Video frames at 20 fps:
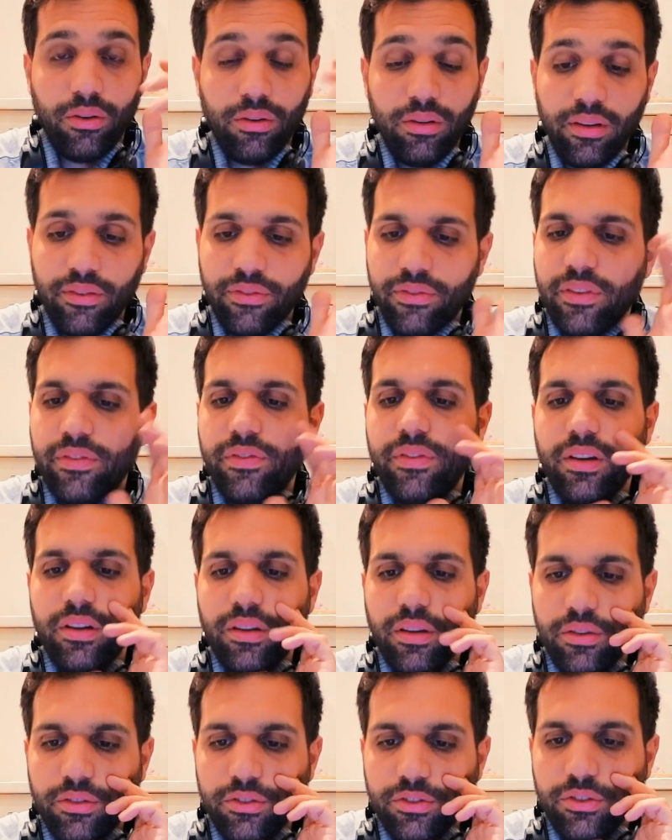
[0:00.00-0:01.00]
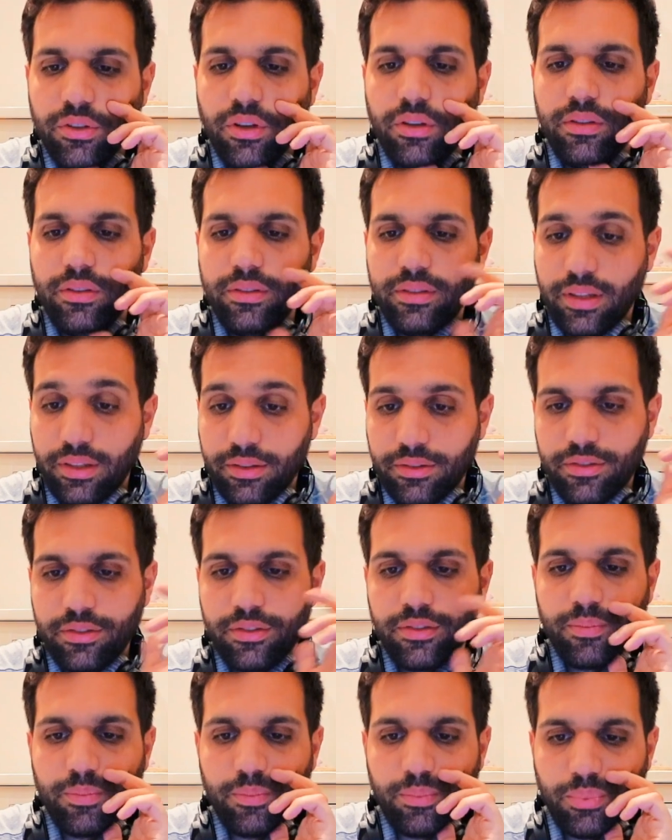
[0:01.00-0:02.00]
Only 15 years old,
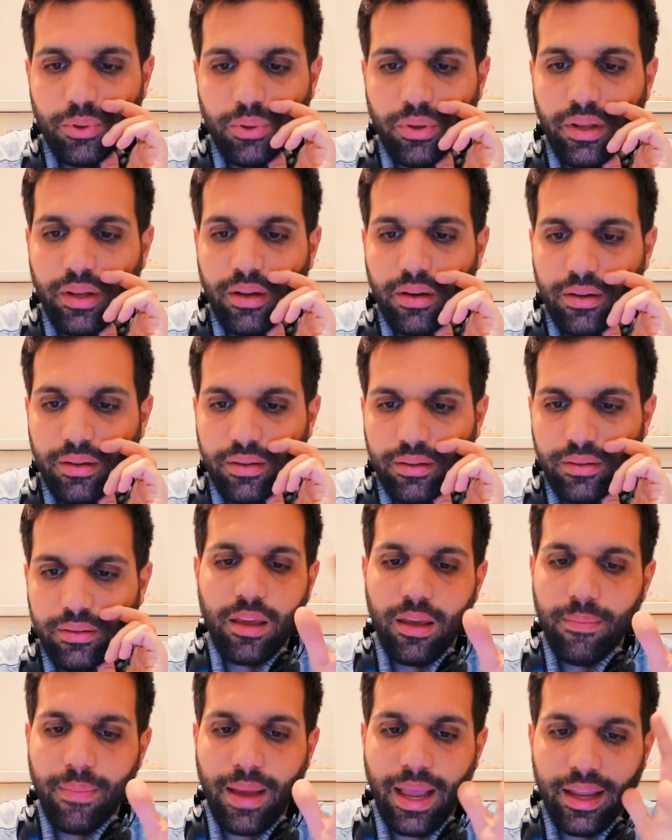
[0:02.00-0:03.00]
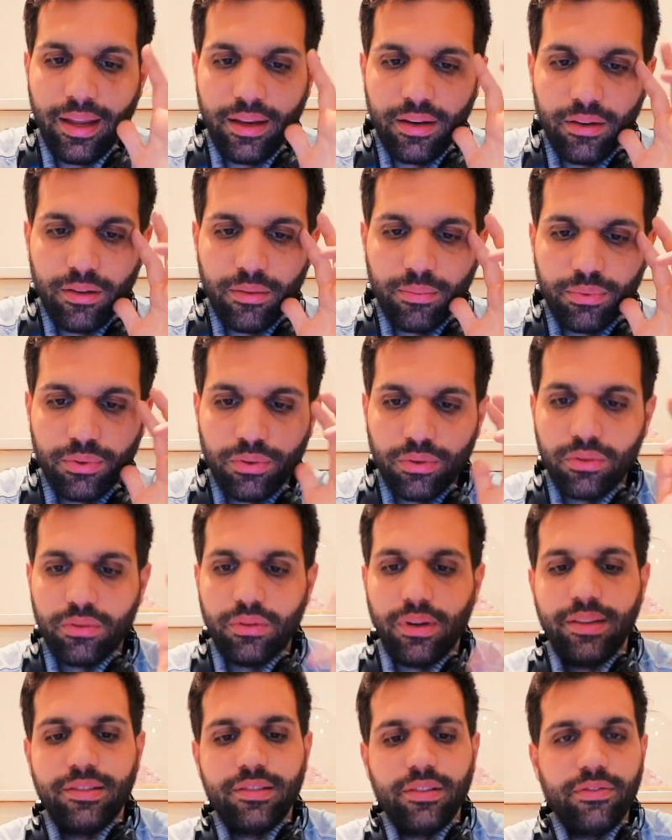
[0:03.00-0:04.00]
that's pretty young. He made a
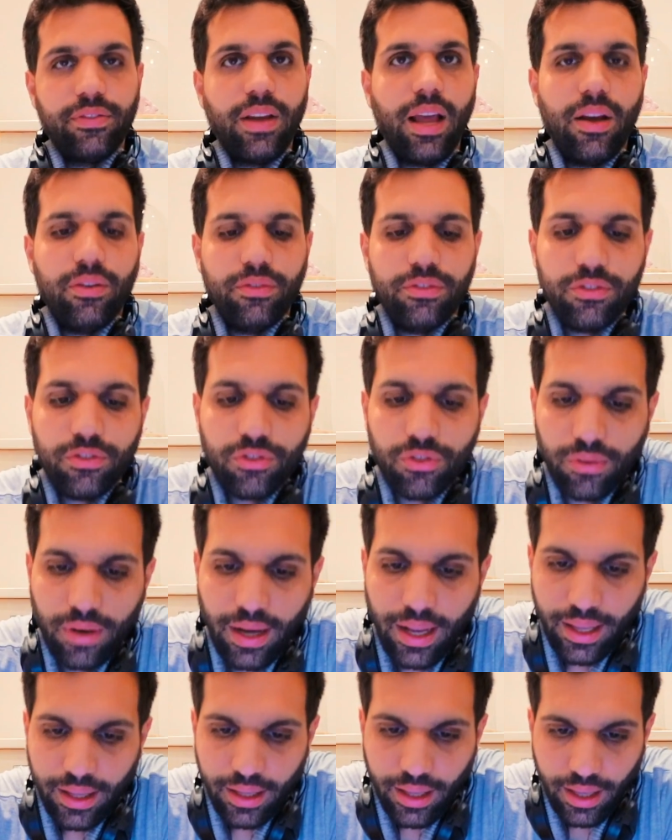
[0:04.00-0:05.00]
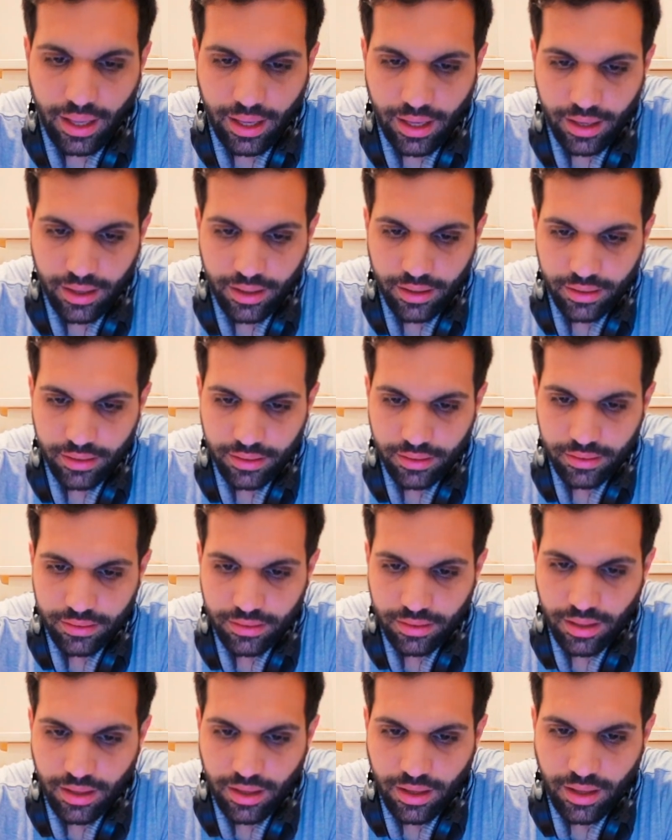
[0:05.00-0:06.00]
progressive house track
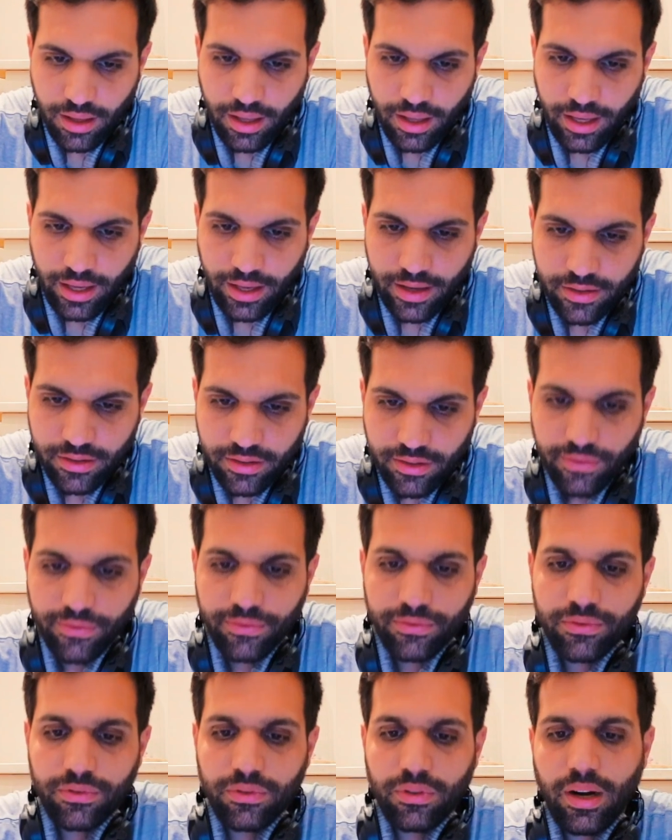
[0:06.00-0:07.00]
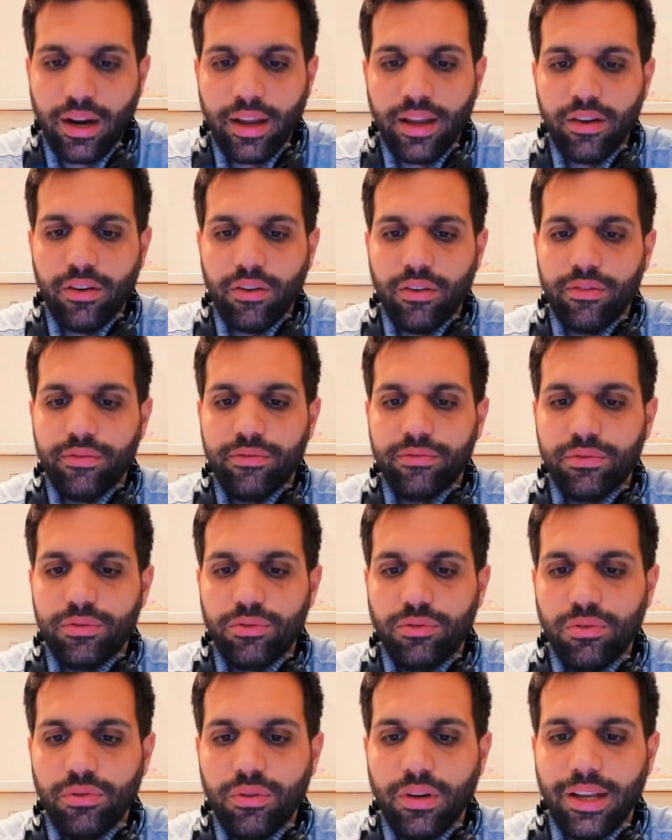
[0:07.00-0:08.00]
and he's afraid of
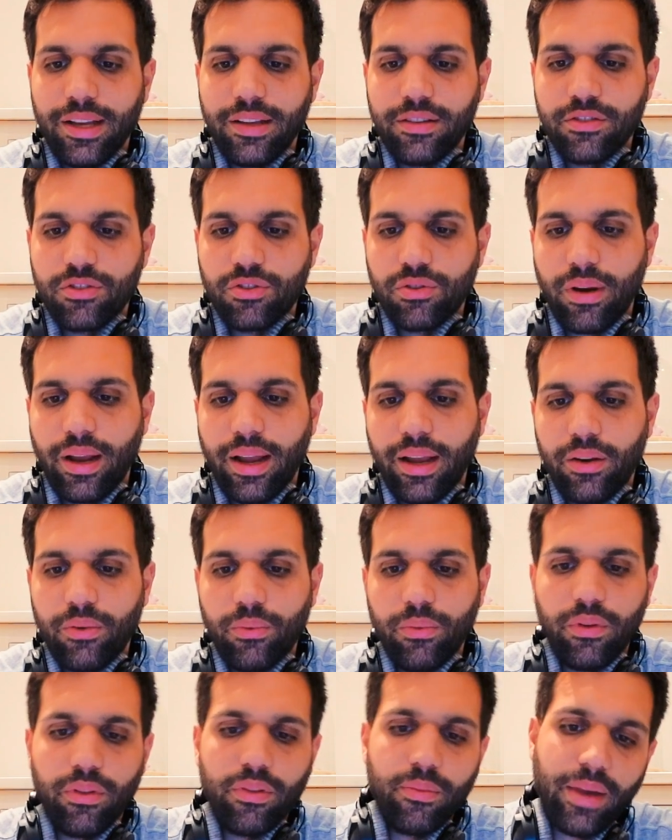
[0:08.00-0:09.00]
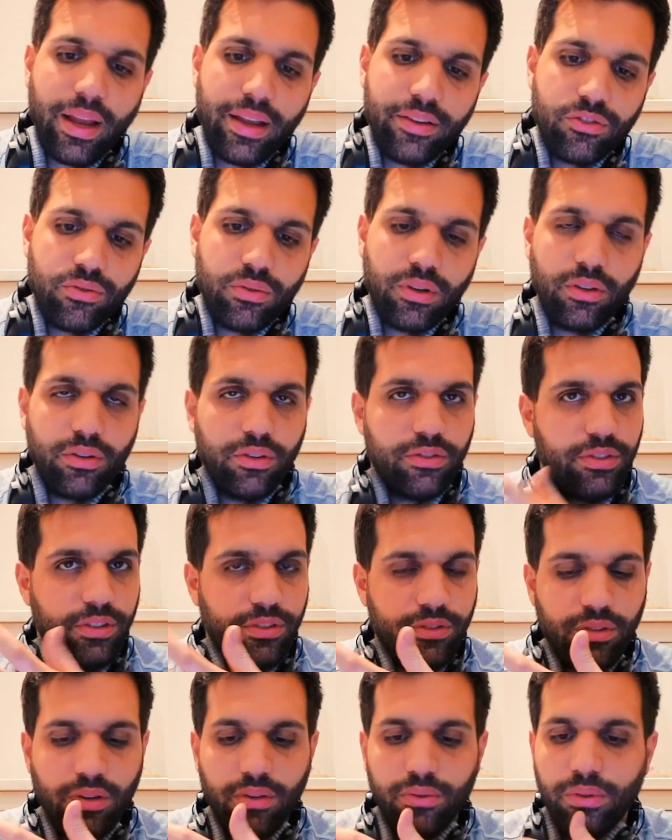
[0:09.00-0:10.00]
ruining his track with mastering because
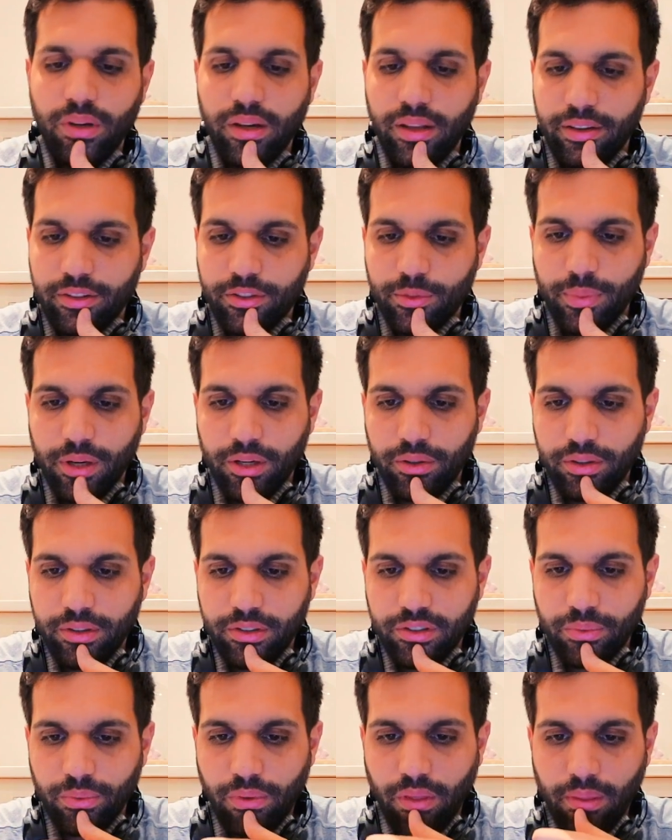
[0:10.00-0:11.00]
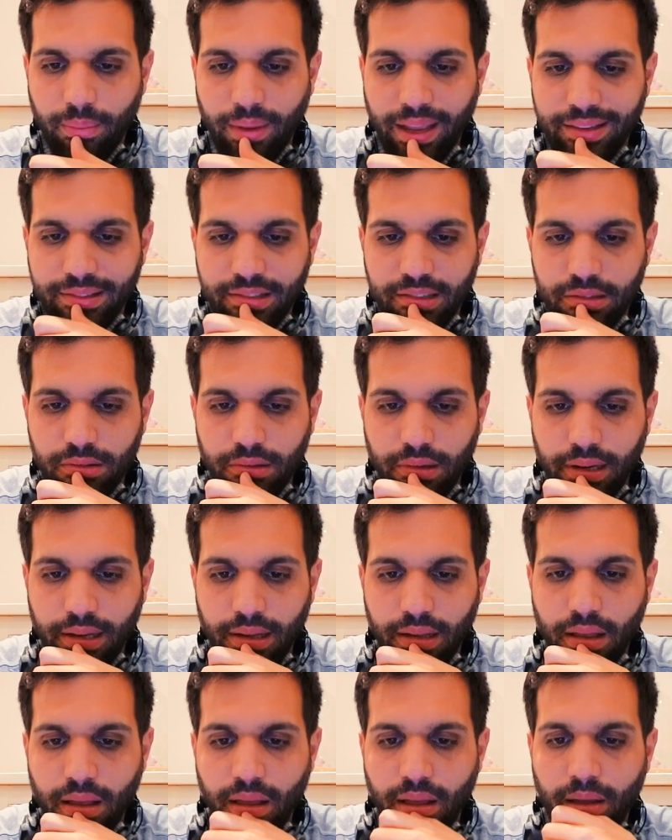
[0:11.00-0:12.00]
he's not really experienced with
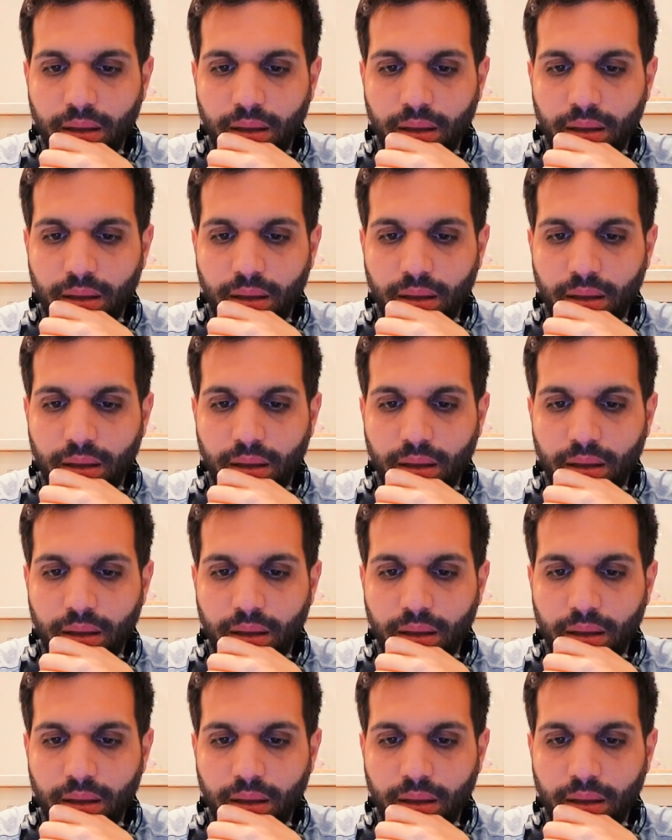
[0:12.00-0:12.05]
mastering.